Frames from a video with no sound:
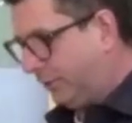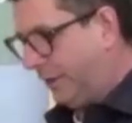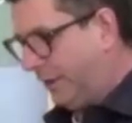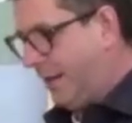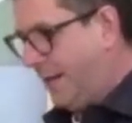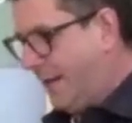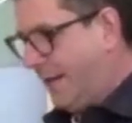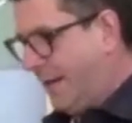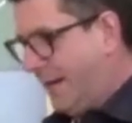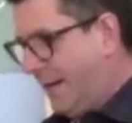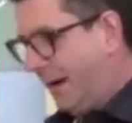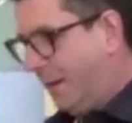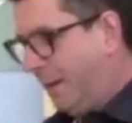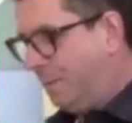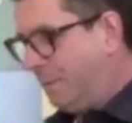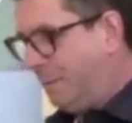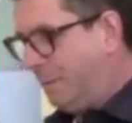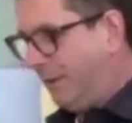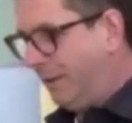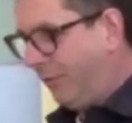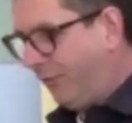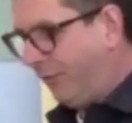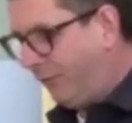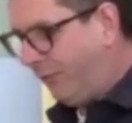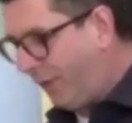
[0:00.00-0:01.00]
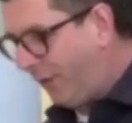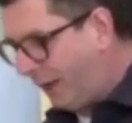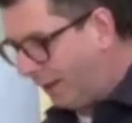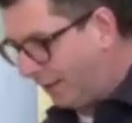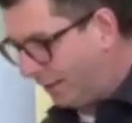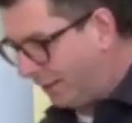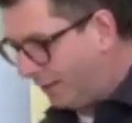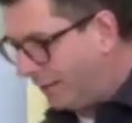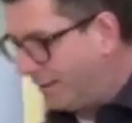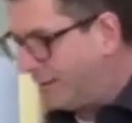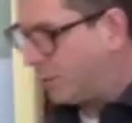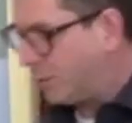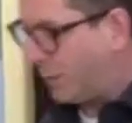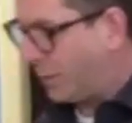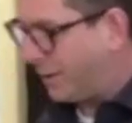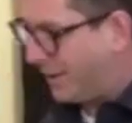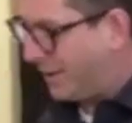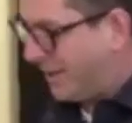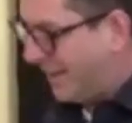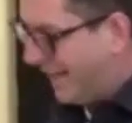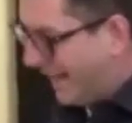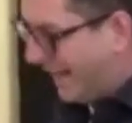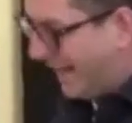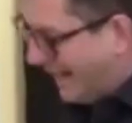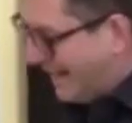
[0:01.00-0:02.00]
and be filled with an
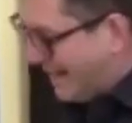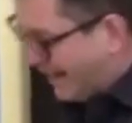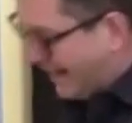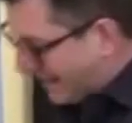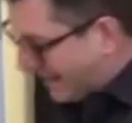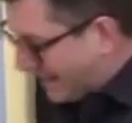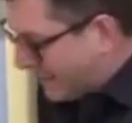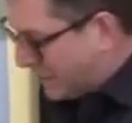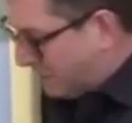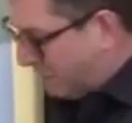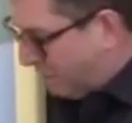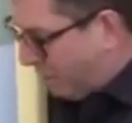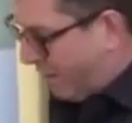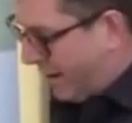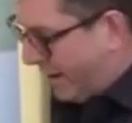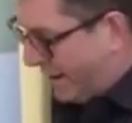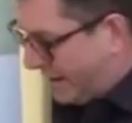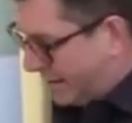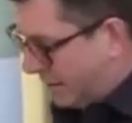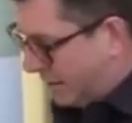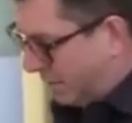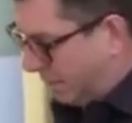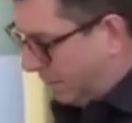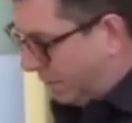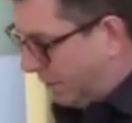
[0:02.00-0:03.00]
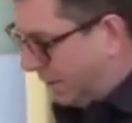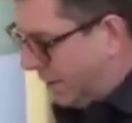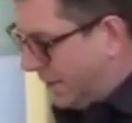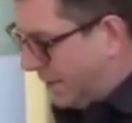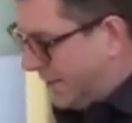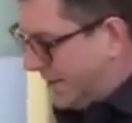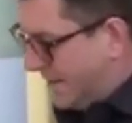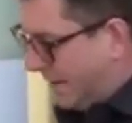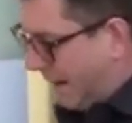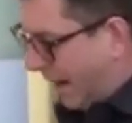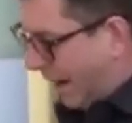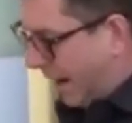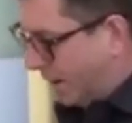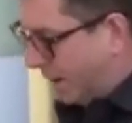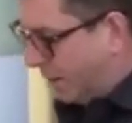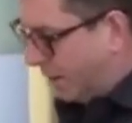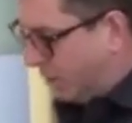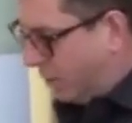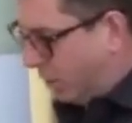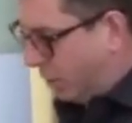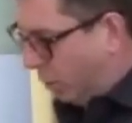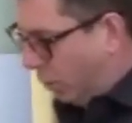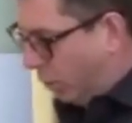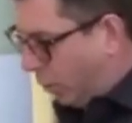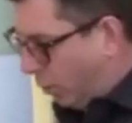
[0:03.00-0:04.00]
inexpressible and
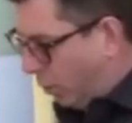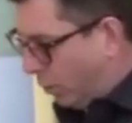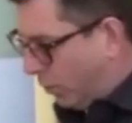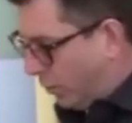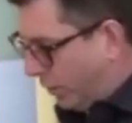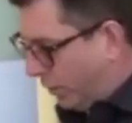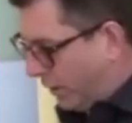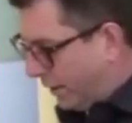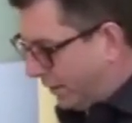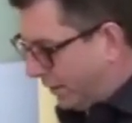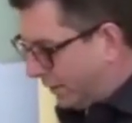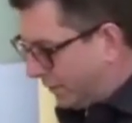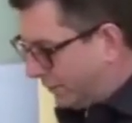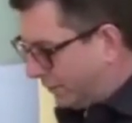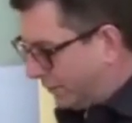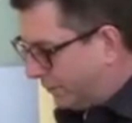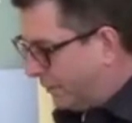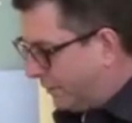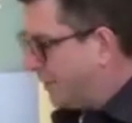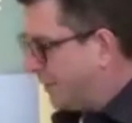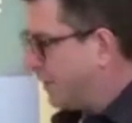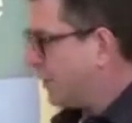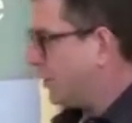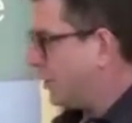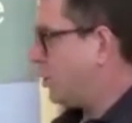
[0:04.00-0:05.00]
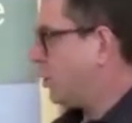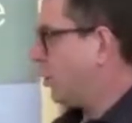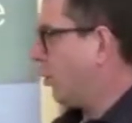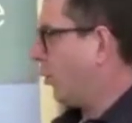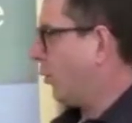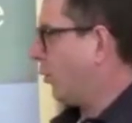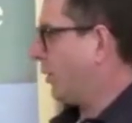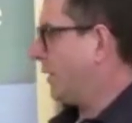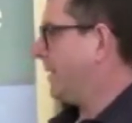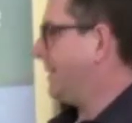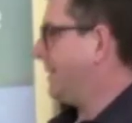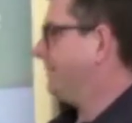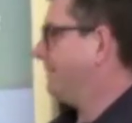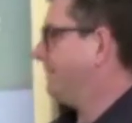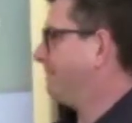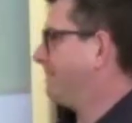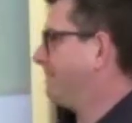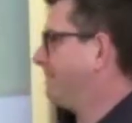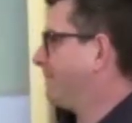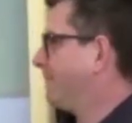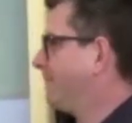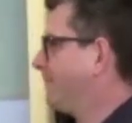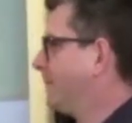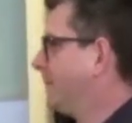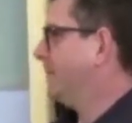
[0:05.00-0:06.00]
glorious joy.
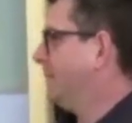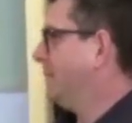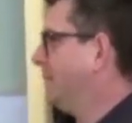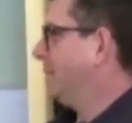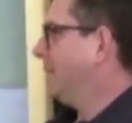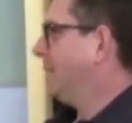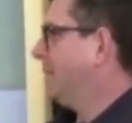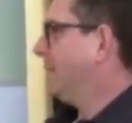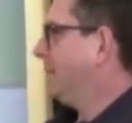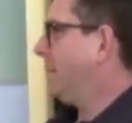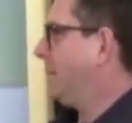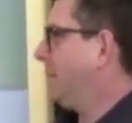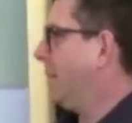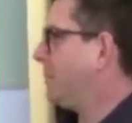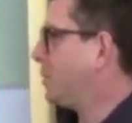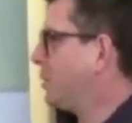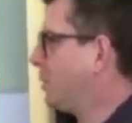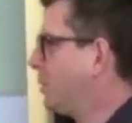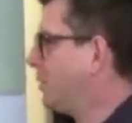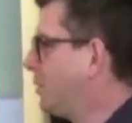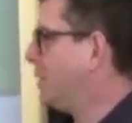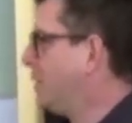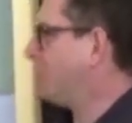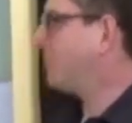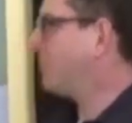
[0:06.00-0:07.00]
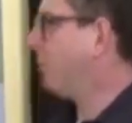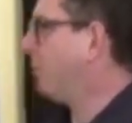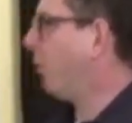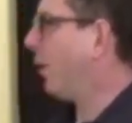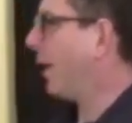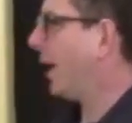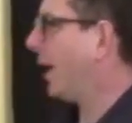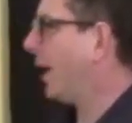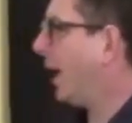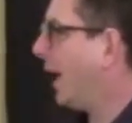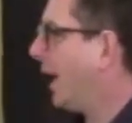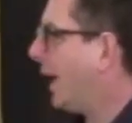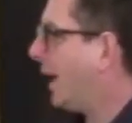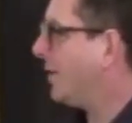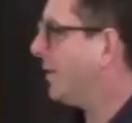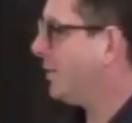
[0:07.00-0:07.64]
Perhaps you're here this morning and you